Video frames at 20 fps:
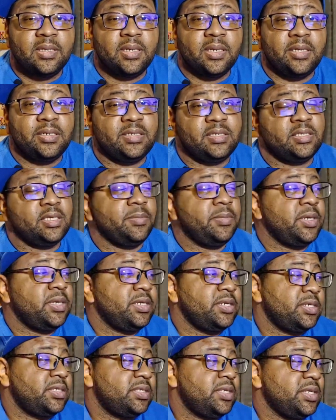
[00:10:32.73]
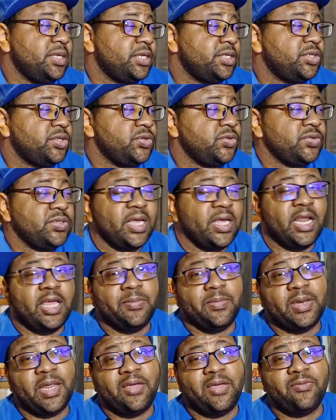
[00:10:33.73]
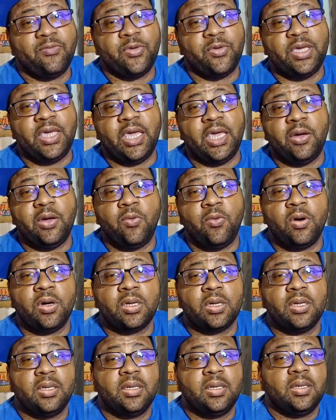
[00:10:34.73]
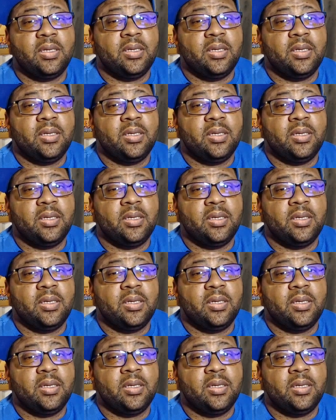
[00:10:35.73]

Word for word: These are some of the, just the issues that I've been having with Cakewalk,